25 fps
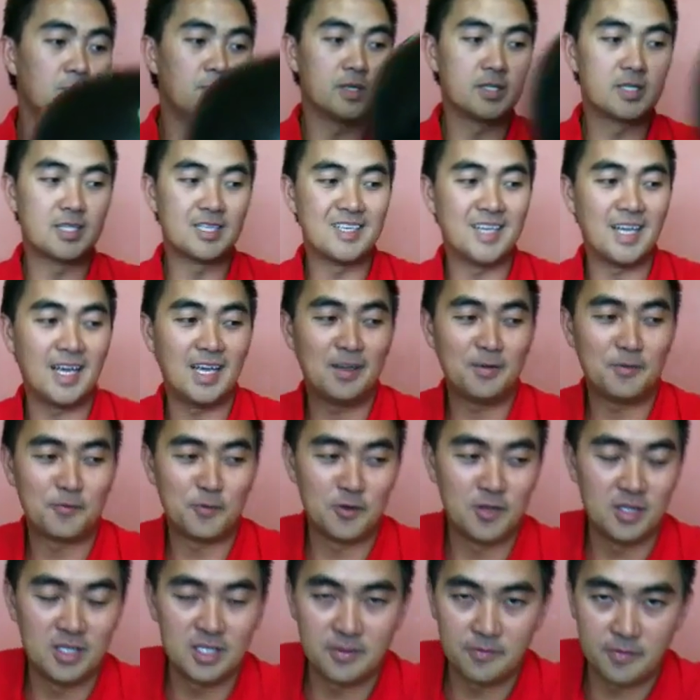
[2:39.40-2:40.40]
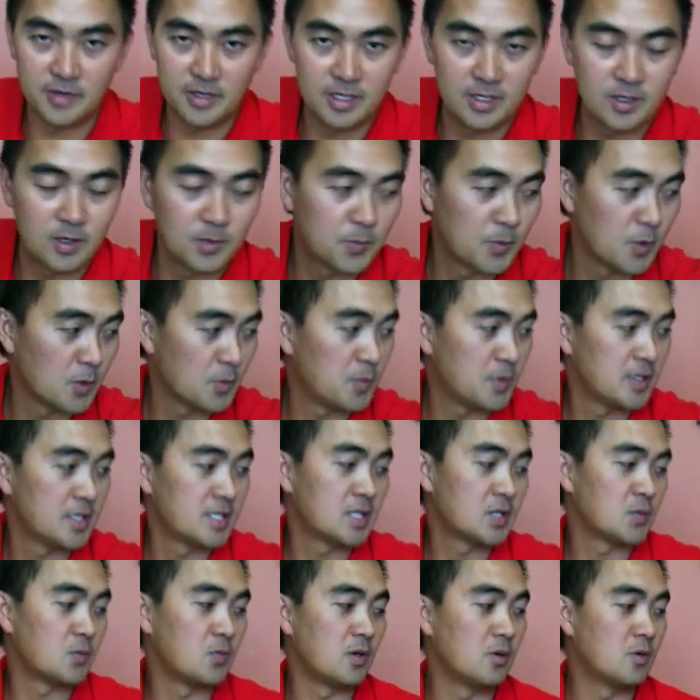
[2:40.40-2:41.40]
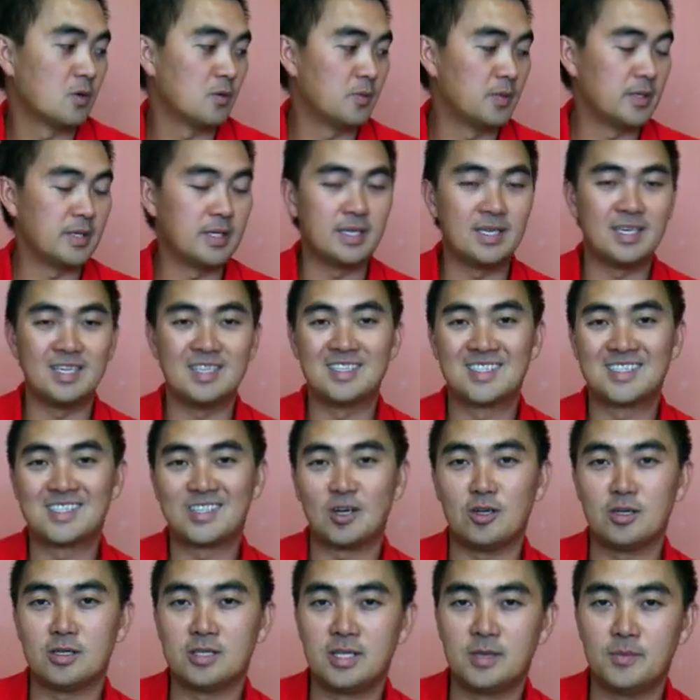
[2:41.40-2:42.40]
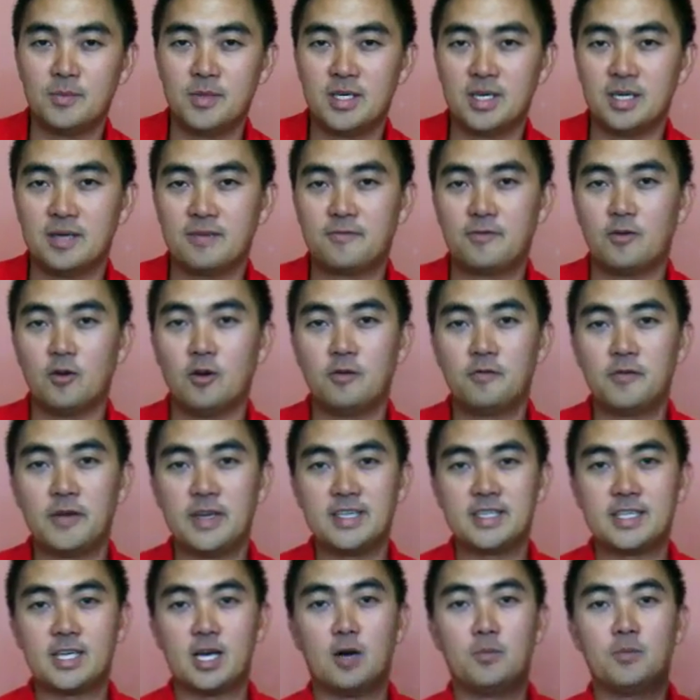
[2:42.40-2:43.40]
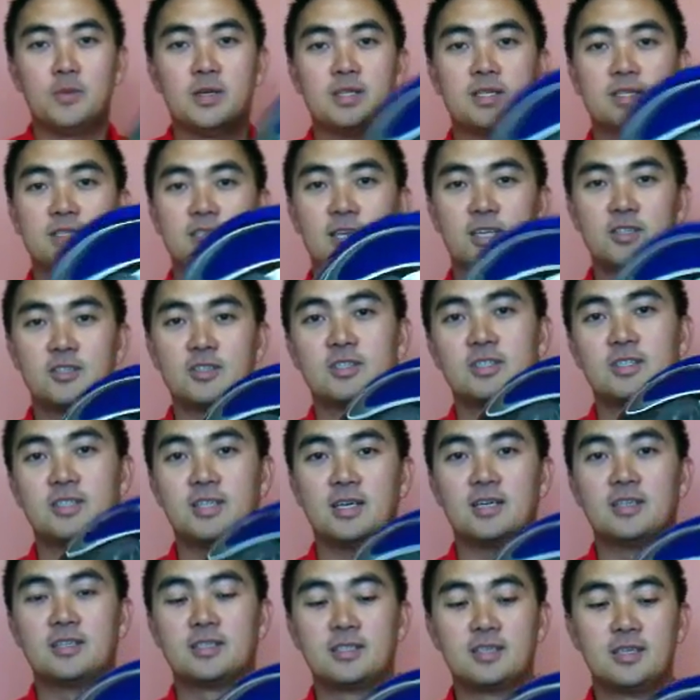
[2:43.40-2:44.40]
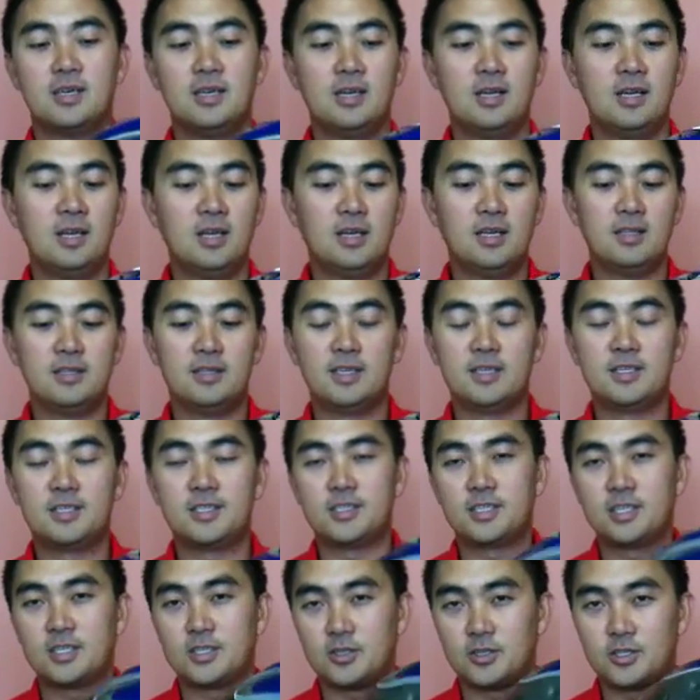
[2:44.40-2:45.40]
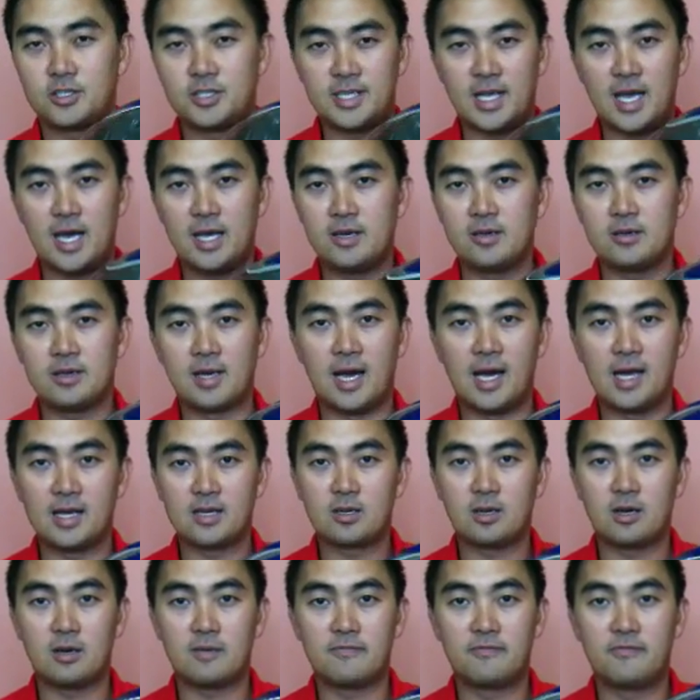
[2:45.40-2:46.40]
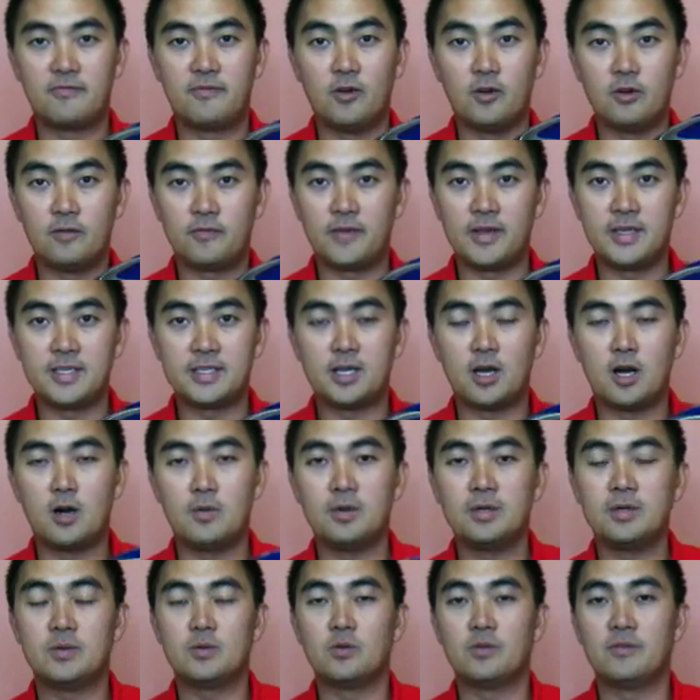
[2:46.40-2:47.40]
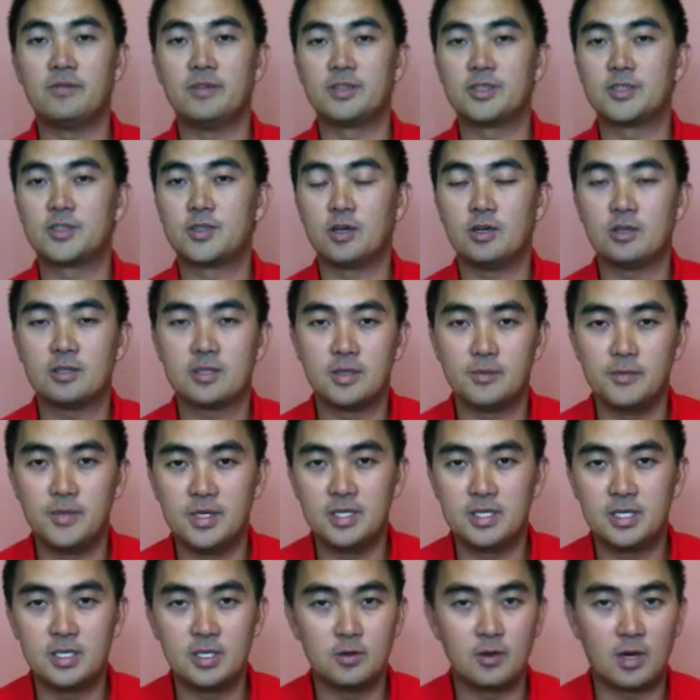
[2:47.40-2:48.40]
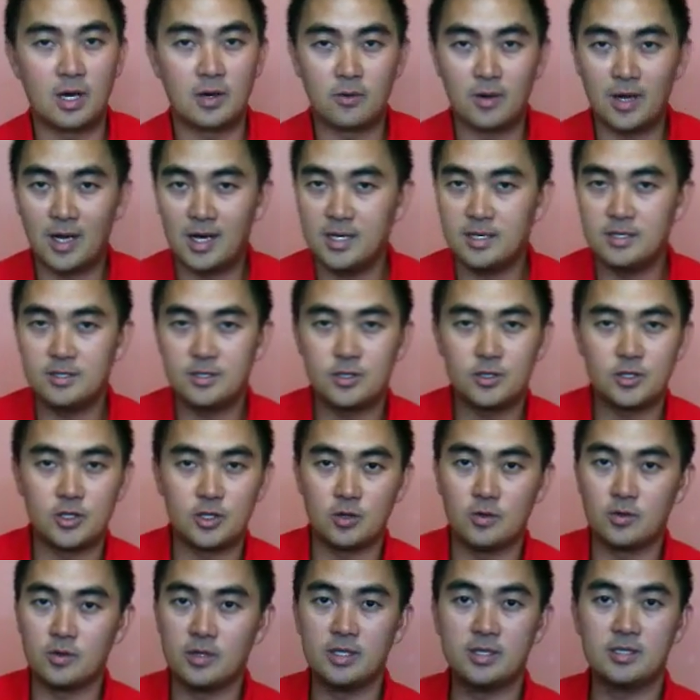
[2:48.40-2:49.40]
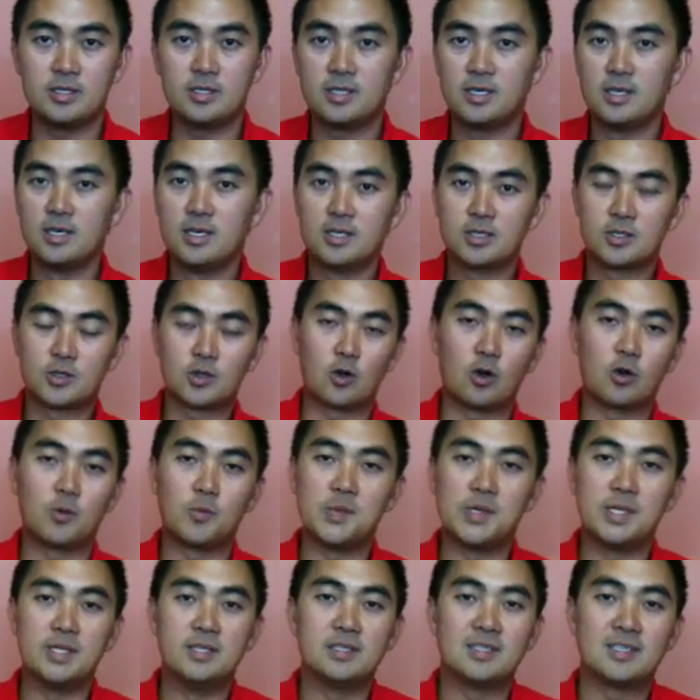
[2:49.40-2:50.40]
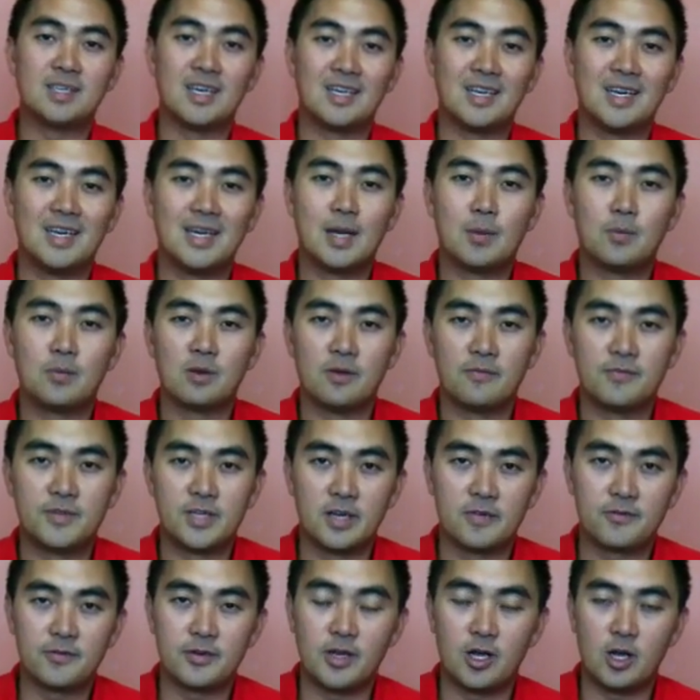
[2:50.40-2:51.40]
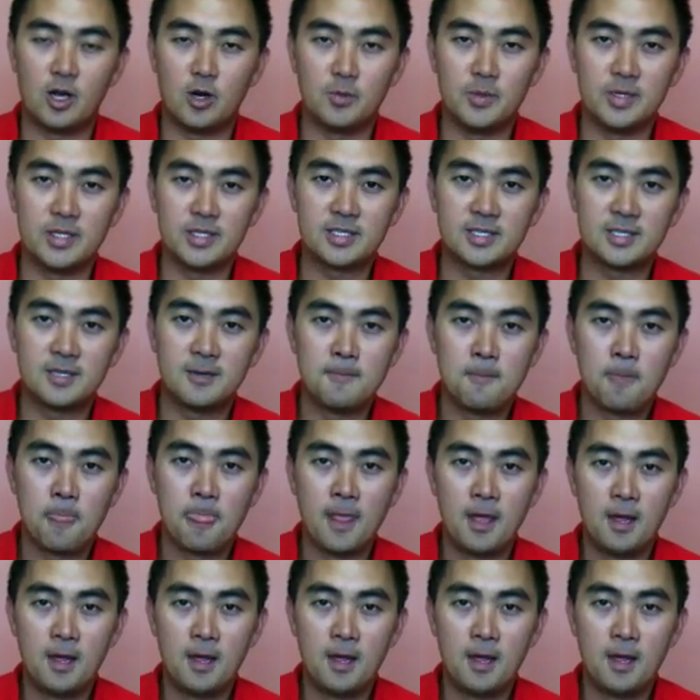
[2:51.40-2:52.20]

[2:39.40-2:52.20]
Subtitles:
But today, for this video purpose, we will be installing them in a full face helmet such as this. This is just your standard Icon full face helmet. We've installed them into Arise, Shoeies, Scorpions, and a number of different helmets.